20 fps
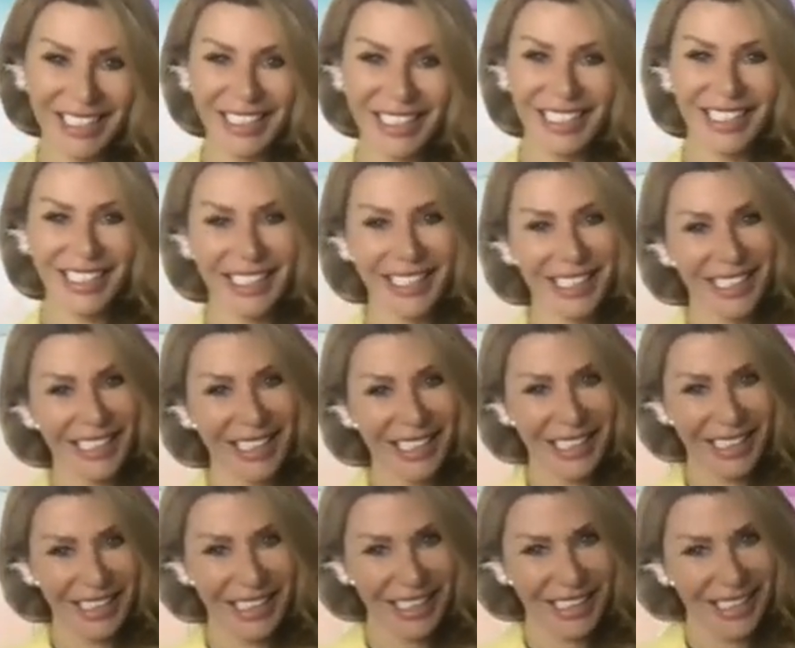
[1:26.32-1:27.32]

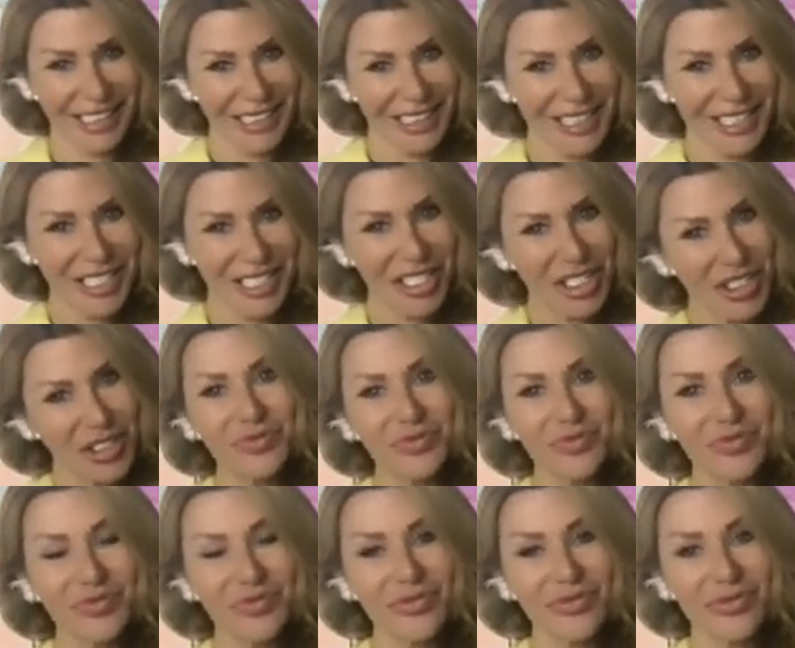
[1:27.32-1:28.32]

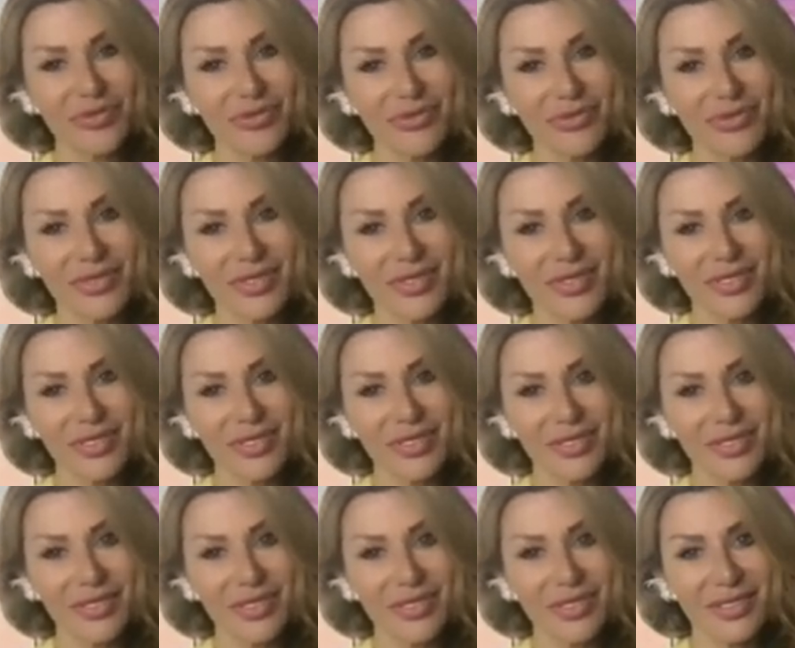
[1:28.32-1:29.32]

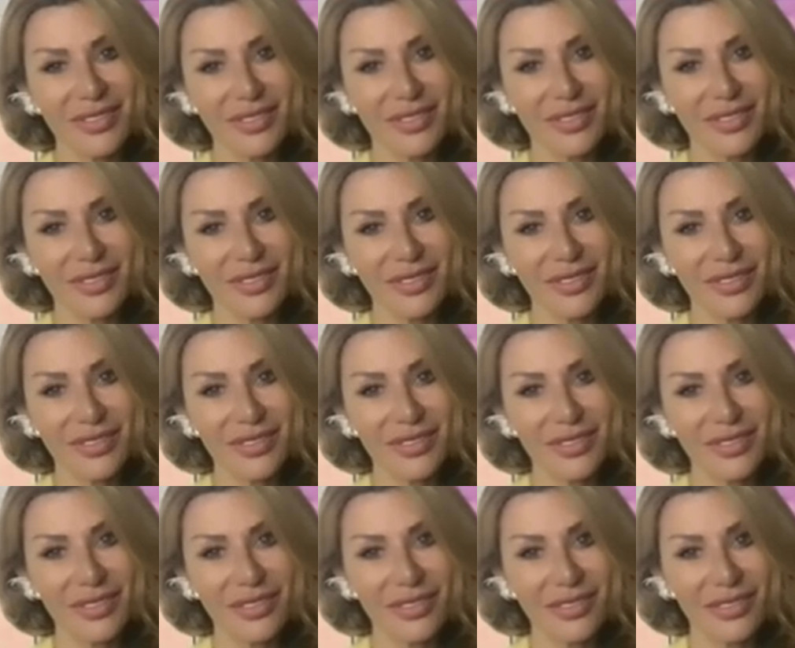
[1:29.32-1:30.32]

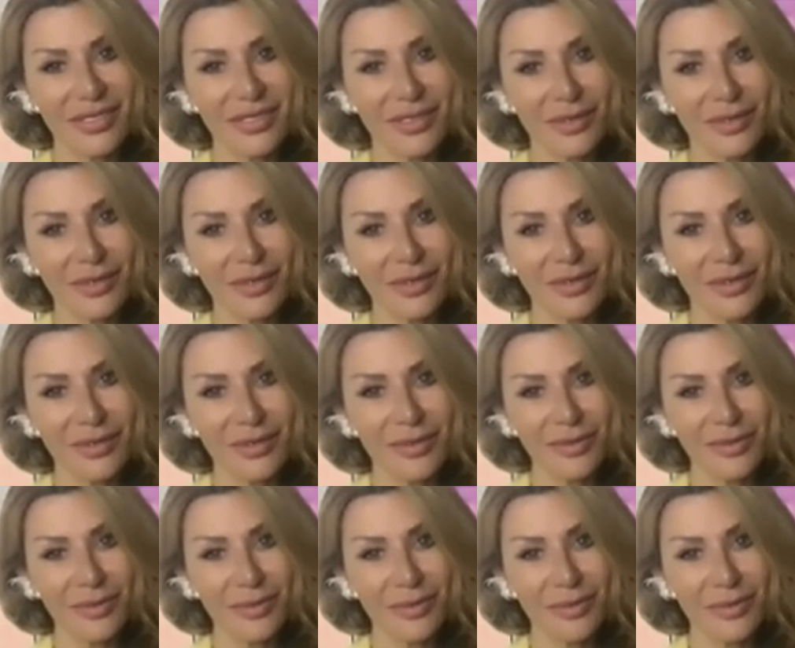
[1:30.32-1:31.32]

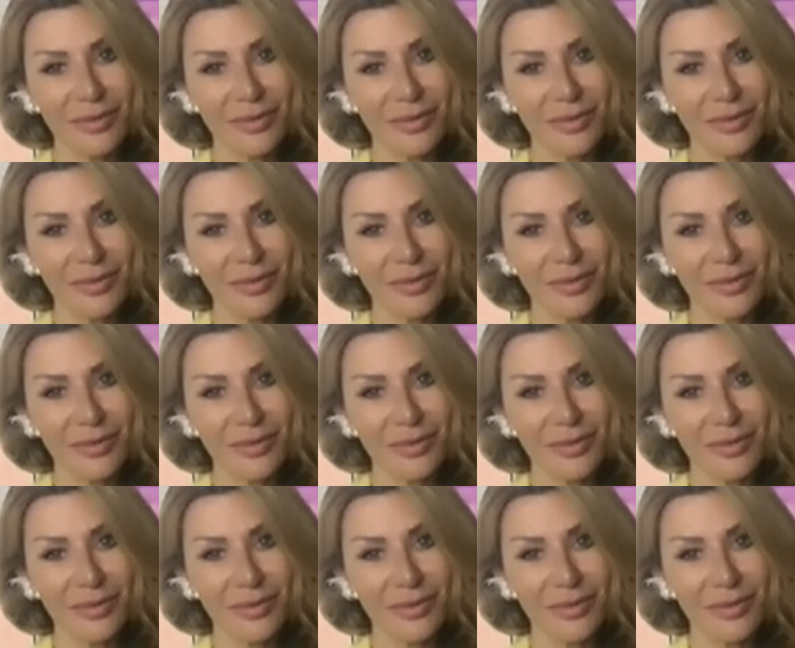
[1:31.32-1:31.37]
[no speech]